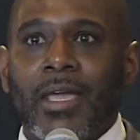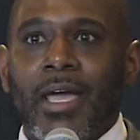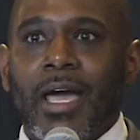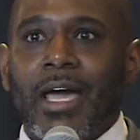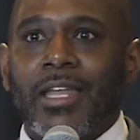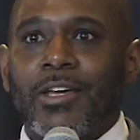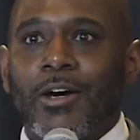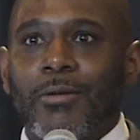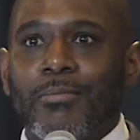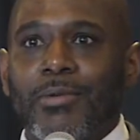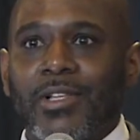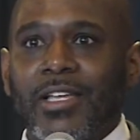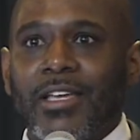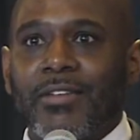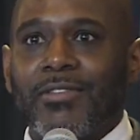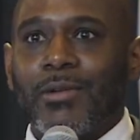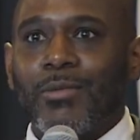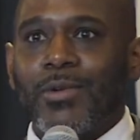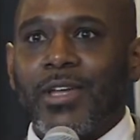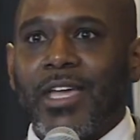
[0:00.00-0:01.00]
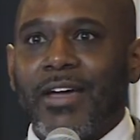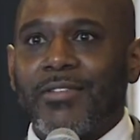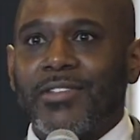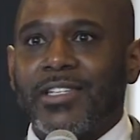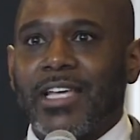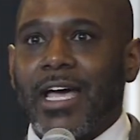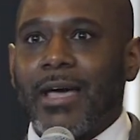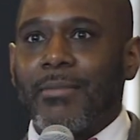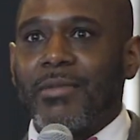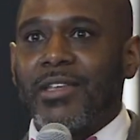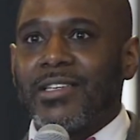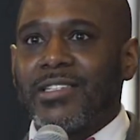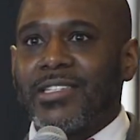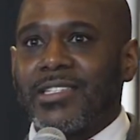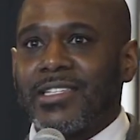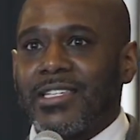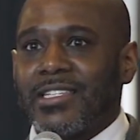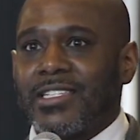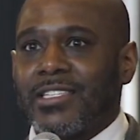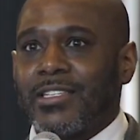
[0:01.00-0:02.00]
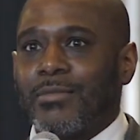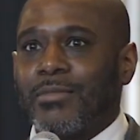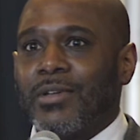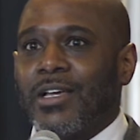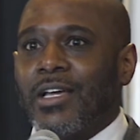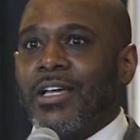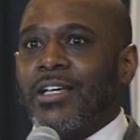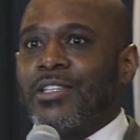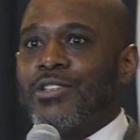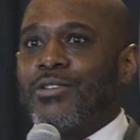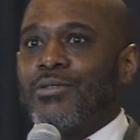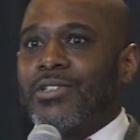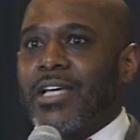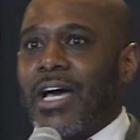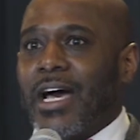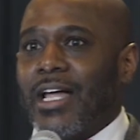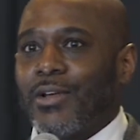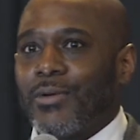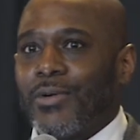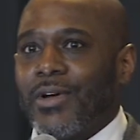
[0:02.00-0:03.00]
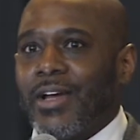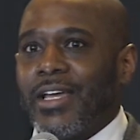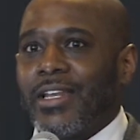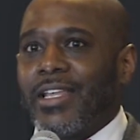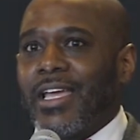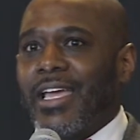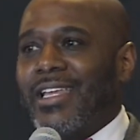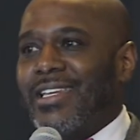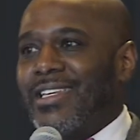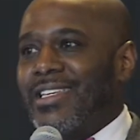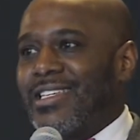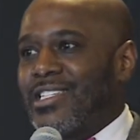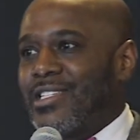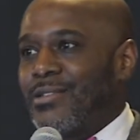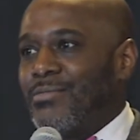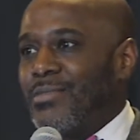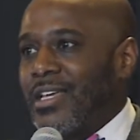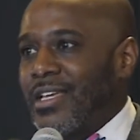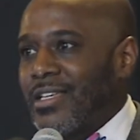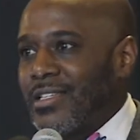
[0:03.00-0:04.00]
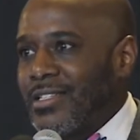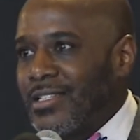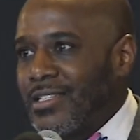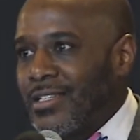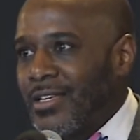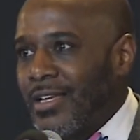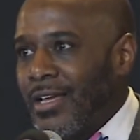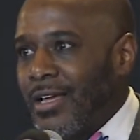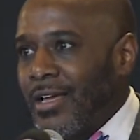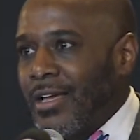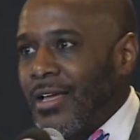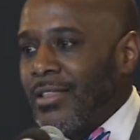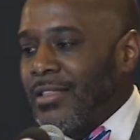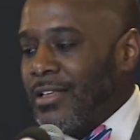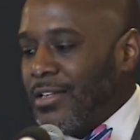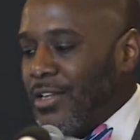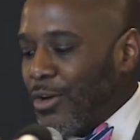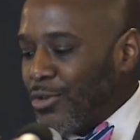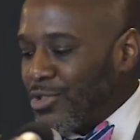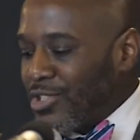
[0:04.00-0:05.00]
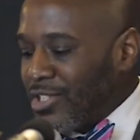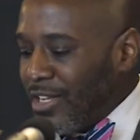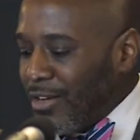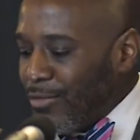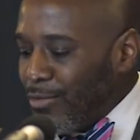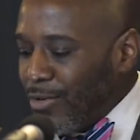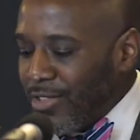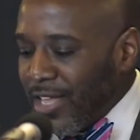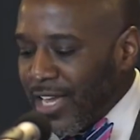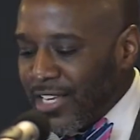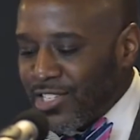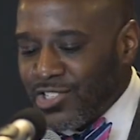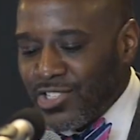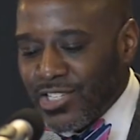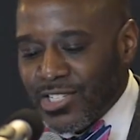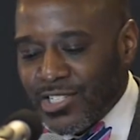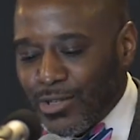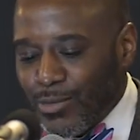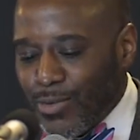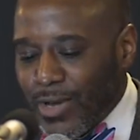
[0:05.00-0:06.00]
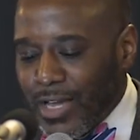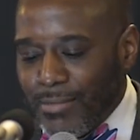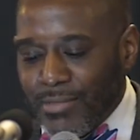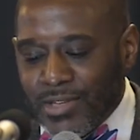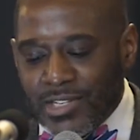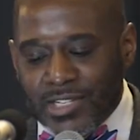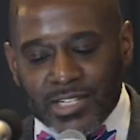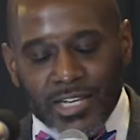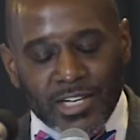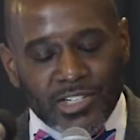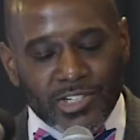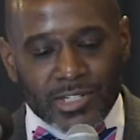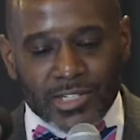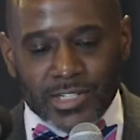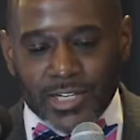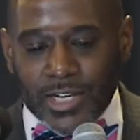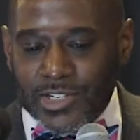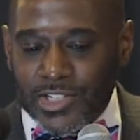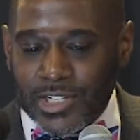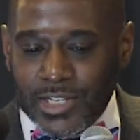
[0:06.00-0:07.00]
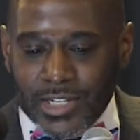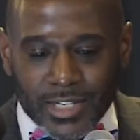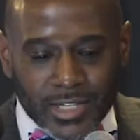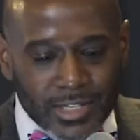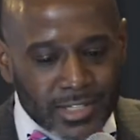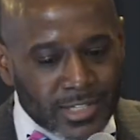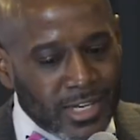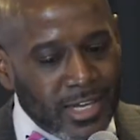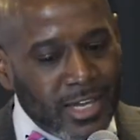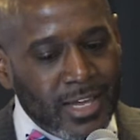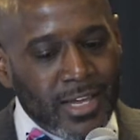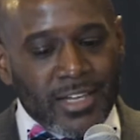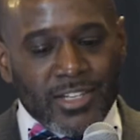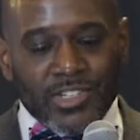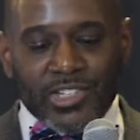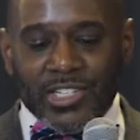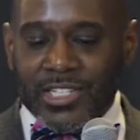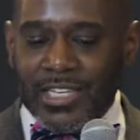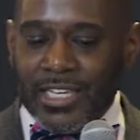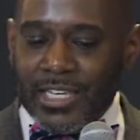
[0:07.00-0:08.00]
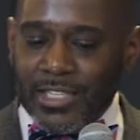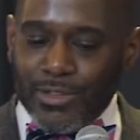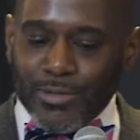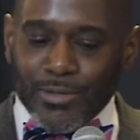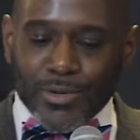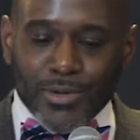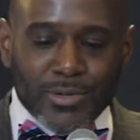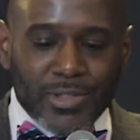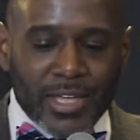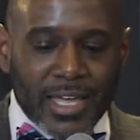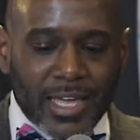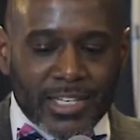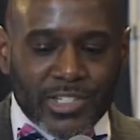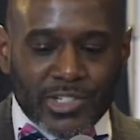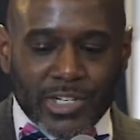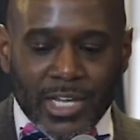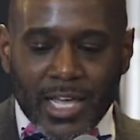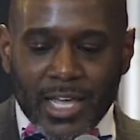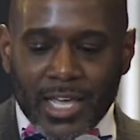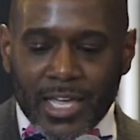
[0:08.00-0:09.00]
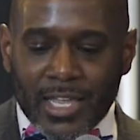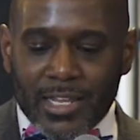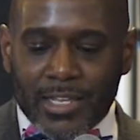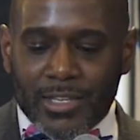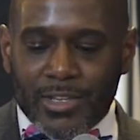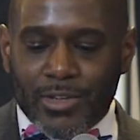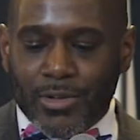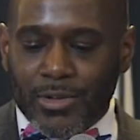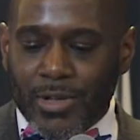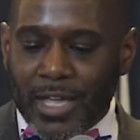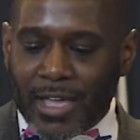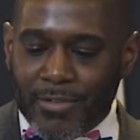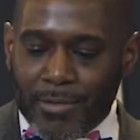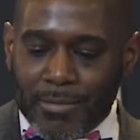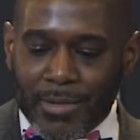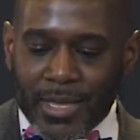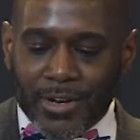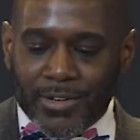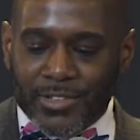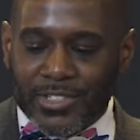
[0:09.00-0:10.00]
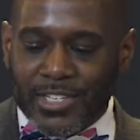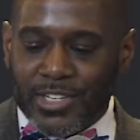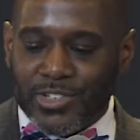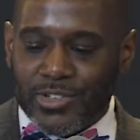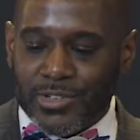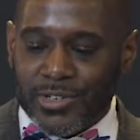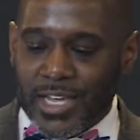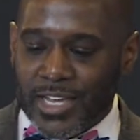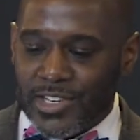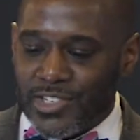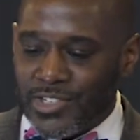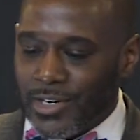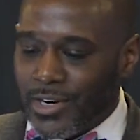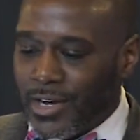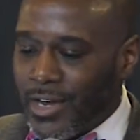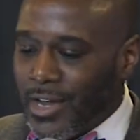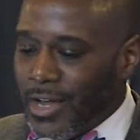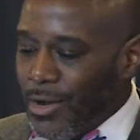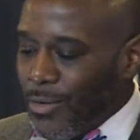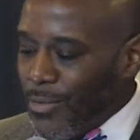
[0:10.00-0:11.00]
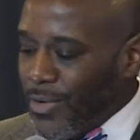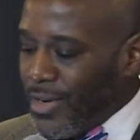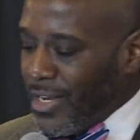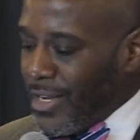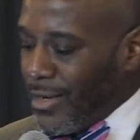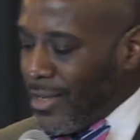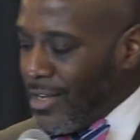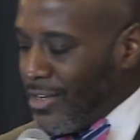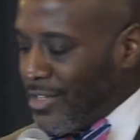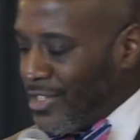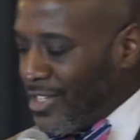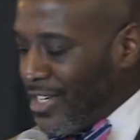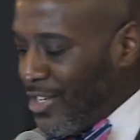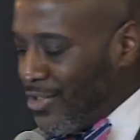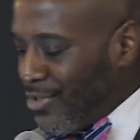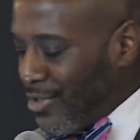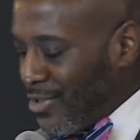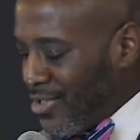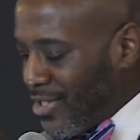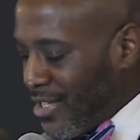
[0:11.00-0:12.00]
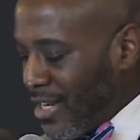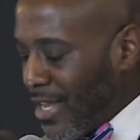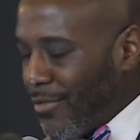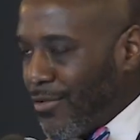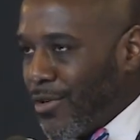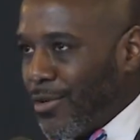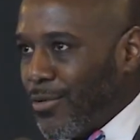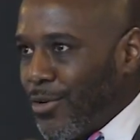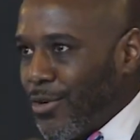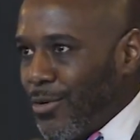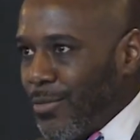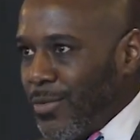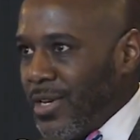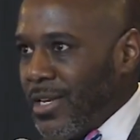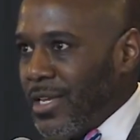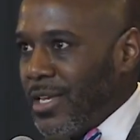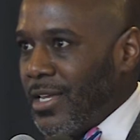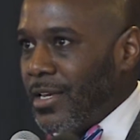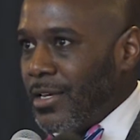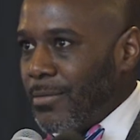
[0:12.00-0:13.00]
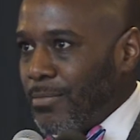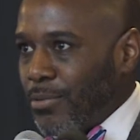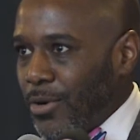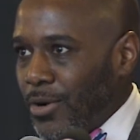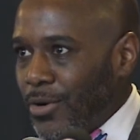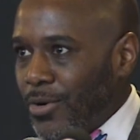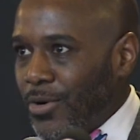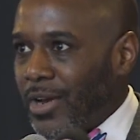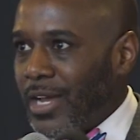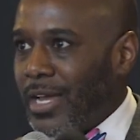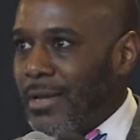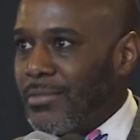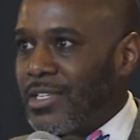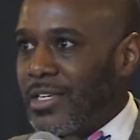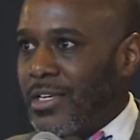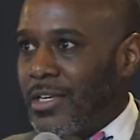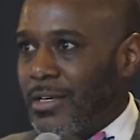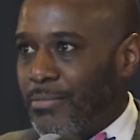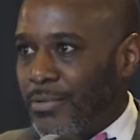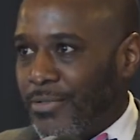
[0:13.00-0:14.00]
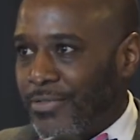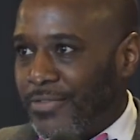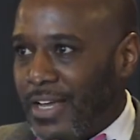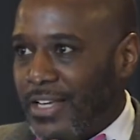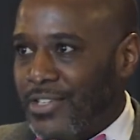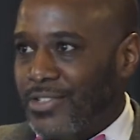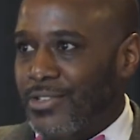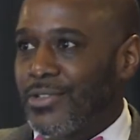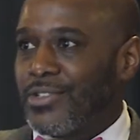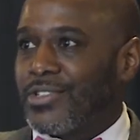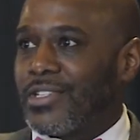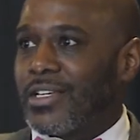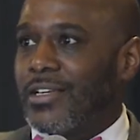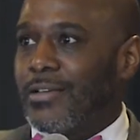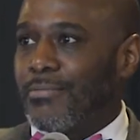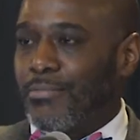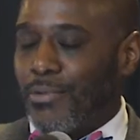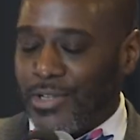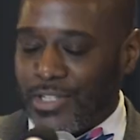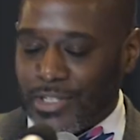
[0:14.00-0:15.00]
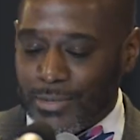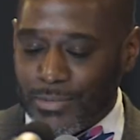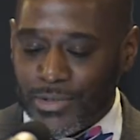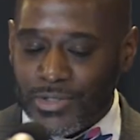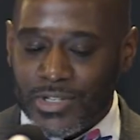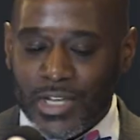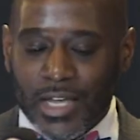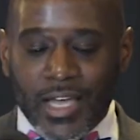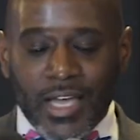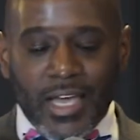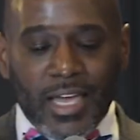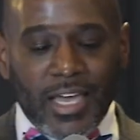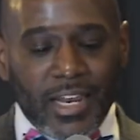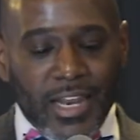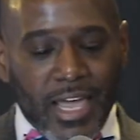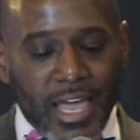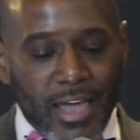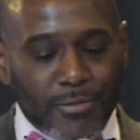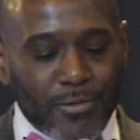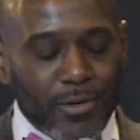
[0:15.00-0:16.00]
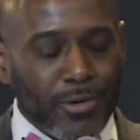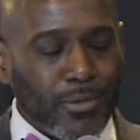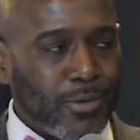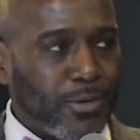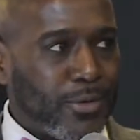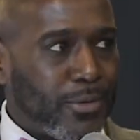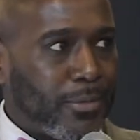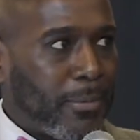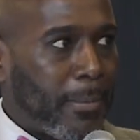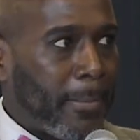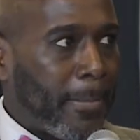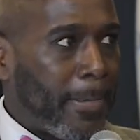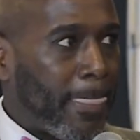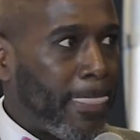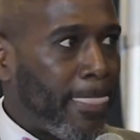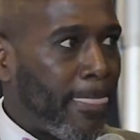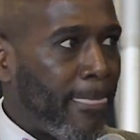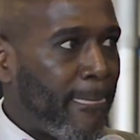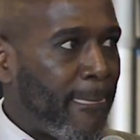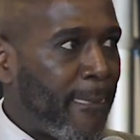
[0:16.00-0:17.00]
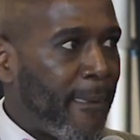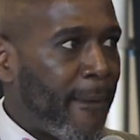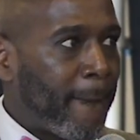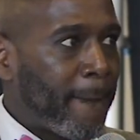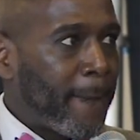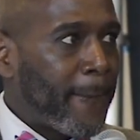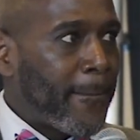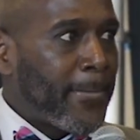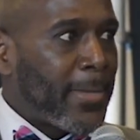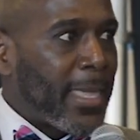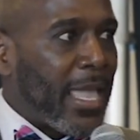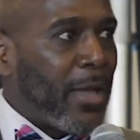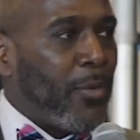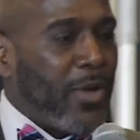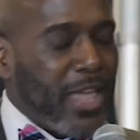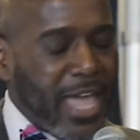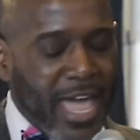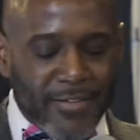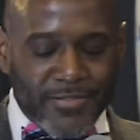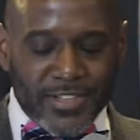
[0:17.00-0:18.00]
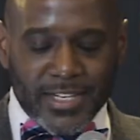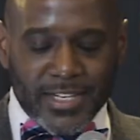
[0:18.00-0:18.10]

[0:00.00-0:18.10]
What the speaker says: I don't believe that we have time in the system to tolerate and dismiss. The notion of, well, that's just the way Miss Such and Such is. Just get through that, John, and you'll have a better teacher next year. We need good teachers in every room. We need good programs and good professors and good principals in every room. And we have